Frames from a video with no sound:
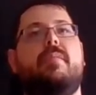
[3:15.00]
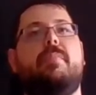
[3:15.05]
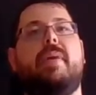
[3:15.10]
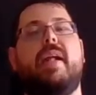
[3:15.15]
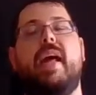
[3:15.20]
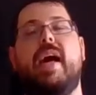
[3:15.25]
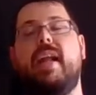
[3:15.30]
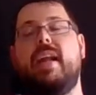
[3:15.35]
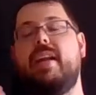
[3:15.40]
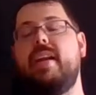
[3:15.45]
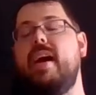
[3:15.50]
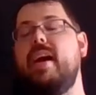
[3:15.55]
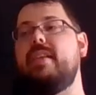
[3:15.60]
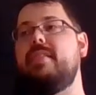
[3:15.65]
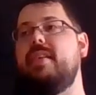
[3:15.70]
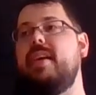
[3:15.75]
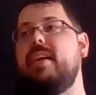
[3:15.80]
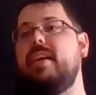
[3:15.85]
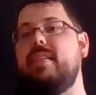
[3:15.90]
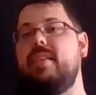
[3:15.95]
But had I not
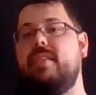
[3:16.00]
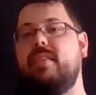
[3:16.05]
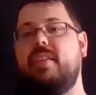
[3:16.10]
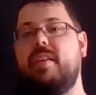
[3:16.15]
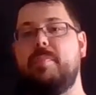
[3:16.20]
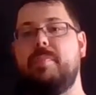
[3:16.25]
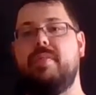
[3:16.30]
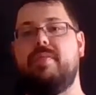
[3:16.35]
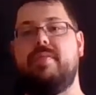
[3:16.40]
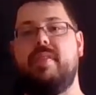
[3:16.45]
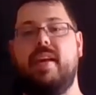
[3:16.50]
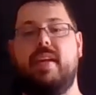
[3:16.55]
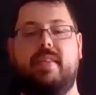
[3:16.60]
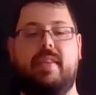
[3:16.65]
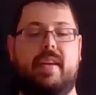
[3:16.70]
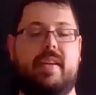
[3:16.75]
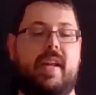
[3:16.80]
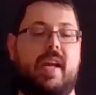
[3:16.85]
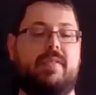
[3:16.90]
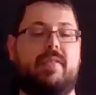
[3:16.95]
taken this leap of faith,
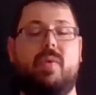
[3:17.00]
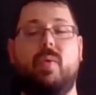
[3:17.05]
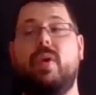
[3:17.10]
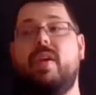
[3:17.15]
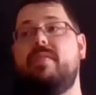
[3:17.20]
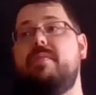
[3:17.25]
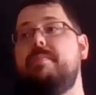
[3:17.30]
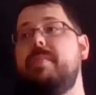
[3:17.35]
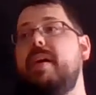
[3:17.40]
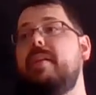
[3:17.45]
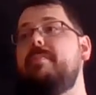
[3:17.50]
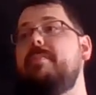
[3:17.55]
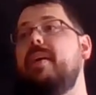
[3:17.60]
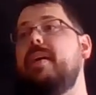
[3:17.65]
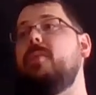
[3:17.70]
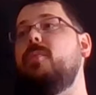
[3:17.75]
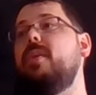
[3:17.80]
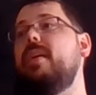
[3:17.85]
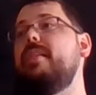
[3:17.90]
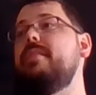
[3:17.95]
I never would have met
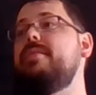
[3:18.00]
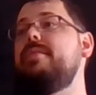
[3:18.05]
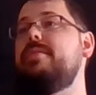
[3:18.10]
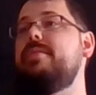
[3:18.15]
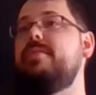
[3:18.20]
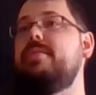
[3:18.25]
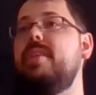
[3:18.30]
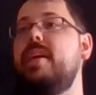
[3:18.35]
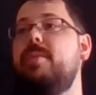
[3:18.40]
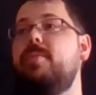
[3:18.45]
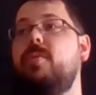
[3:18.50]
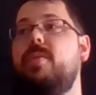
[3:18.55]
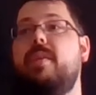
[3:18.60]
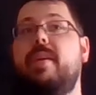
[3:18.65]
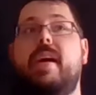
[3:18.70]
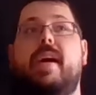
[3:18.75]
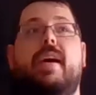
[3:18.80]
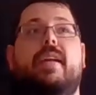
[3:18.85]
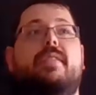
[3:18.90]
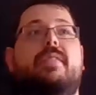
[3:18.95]
my wife, never would
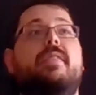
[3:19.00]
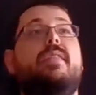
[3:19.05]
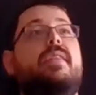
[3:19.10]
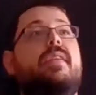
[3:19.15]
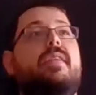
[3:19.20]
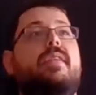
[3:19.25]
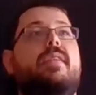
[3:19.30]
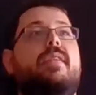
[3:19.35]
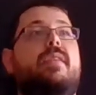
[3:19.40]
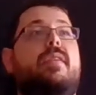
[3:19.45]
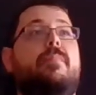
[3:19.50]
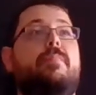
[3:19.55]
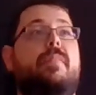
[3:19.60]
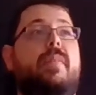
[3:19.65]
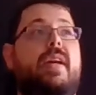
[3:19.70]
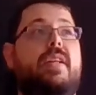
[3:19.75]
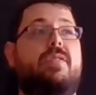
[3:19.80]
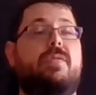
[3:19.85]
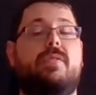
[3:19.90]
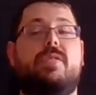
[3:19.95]
have had
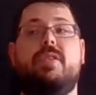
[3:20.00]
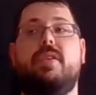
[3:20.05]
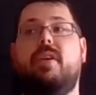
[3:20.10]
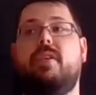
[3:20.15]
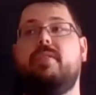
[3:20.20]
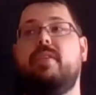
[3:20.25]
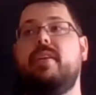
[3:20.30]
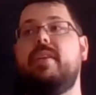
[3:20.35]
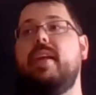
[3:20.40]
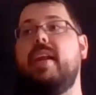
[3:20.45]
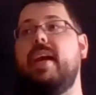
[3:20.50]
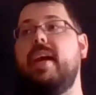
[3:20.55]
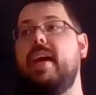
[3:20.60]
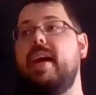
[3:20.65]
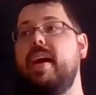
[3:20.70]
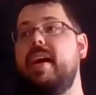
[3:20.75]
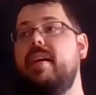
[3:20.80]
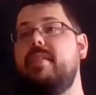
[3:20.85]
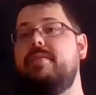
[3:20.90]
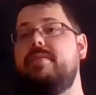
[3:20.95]
my 2 children that I
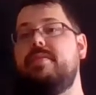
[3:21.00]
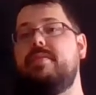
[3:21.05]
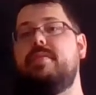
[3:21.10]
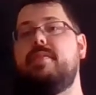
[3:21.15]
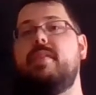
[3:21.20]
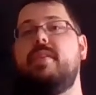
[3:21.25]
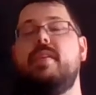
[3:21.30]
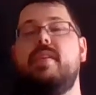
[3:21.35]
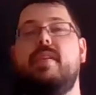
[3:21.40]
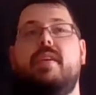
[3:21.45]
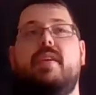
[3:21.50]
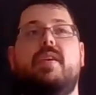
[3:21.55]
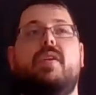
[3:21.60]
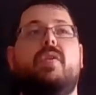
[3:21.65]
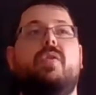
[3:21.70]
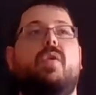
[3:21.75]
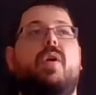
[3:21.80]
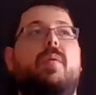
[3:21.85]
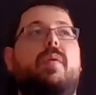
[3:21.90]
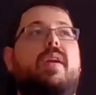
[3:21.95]
have,
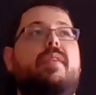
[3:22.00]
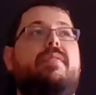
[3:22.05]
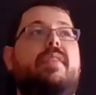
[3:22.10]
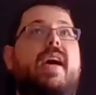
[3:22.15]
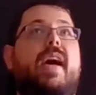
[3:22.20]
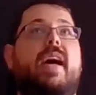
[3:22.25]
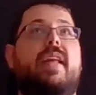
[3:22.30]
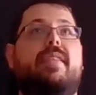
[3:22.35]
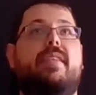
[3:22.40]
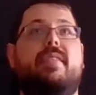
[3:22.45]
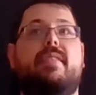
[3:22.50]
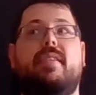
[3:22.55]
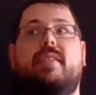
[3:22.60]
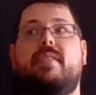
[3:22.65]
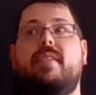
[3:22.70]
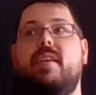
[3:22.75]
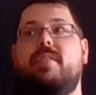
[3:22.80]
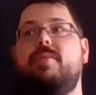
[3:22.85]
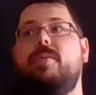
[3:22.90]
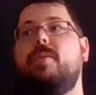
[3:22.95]
nor would I have had the
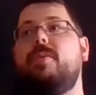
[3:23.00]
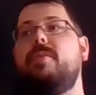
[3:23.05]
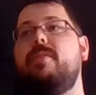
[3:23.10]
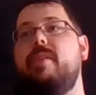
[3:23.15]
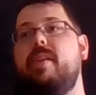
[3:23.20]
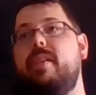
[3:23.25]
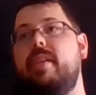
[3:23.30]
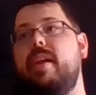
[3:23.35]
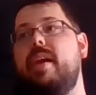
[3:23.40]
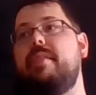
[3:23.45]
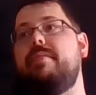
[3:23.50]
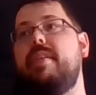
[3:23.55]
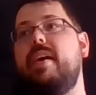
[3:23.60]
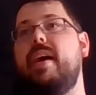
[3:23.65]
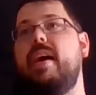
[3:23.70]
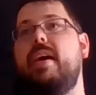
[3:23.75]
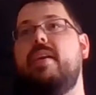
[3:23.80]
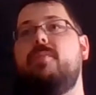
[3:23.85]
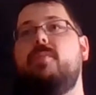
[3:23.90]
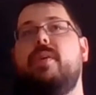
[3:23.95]
successful career that I've
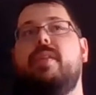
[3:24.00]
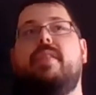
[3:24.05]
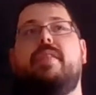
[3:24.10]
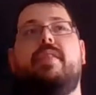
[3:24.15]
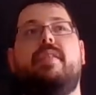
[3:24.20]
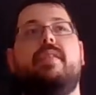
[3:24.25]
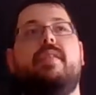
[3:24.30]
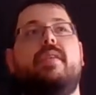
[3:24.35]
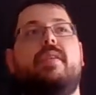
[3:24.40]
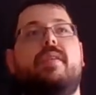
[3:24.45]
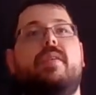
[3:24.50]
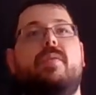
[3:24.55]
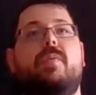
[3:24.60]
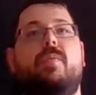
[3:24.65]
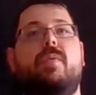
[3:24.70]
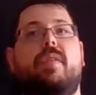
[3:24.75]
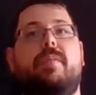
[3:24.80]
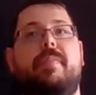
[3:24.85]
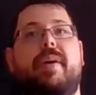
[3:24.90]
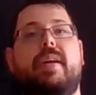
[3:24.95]
had with
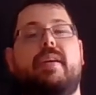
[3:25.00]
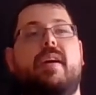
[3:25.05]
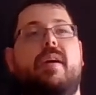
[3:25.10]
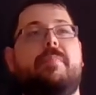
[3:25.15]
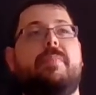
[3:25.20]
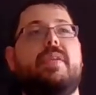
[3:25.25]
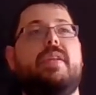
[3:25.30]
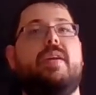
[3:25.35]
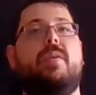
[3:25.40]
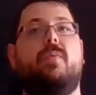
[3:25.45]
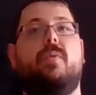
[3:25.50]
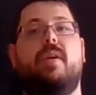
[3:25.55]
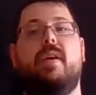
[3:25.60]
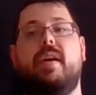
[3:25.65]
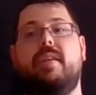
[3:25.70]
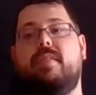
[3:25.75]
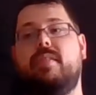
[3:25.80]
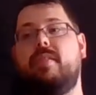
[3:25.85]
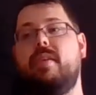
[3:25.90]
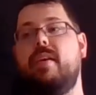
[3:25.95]
my company, where
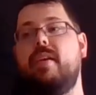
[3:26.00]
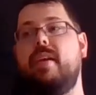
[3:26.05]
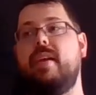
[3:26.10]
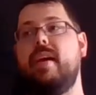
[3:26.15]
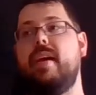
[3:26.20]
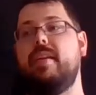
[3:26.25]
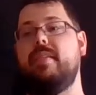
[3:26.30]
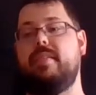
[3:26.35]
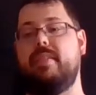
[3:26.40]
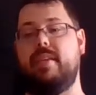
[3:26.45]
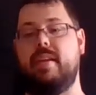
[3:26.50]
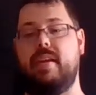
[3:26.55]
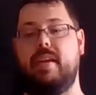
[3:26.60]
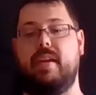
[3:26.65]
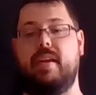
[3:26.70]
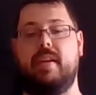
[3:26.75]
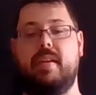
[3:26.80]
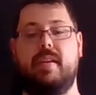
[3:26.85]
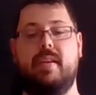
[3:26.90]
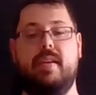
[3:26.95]
I started as
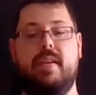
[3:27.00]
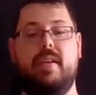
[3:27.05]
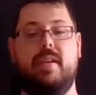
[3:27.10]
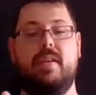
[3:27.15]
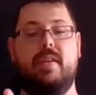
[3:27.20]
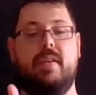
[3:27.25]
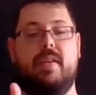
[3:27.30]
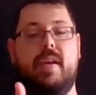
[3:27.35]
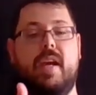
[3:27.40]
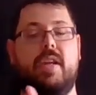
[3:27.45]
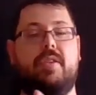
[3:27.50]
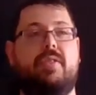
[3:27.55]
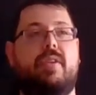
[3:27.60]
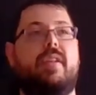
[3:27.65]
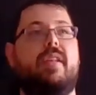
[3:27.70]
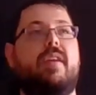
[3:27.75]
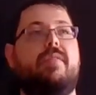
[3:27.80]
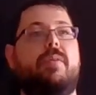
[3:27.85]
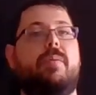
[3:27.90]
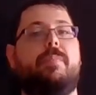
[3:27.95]
a
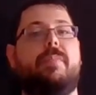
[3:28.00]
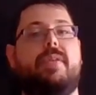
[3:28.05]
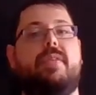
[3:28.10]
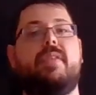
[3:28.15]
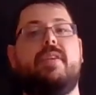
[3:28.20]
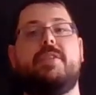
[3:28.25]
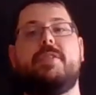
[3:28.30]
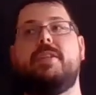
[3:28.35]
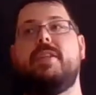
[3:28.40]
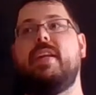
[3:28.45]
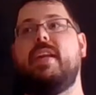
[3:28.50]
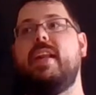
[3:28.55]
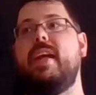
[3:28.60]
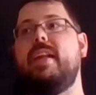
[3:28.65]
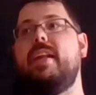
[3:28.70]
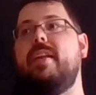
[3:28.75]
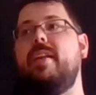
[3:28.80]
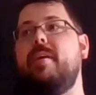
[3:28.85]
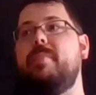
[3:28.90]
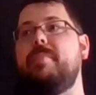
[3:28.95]
entry-level position and
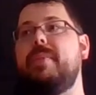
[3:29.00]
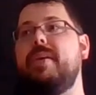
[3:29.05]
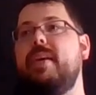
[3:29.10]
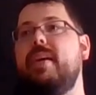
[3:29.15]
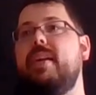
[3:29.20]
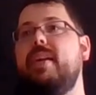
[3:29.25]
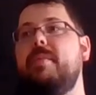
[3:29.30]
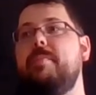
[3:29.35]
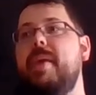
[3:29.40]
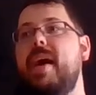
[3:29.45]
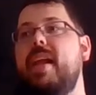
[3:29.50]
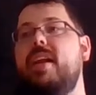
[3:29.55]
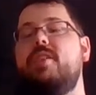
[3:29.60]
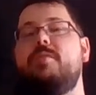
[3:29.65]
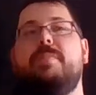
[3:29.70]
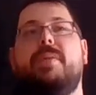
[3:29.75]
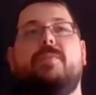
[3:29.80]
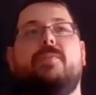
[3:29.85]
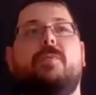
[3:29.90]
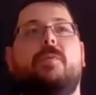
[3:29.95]
ended up in a
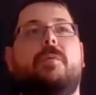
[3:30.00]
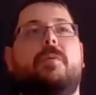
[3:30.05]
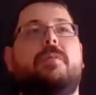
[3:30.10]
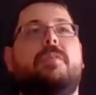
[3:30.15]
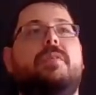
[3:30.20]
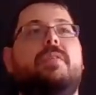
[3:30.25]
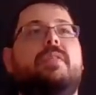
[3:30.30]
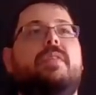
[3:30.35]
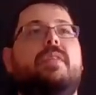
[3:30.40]
management role.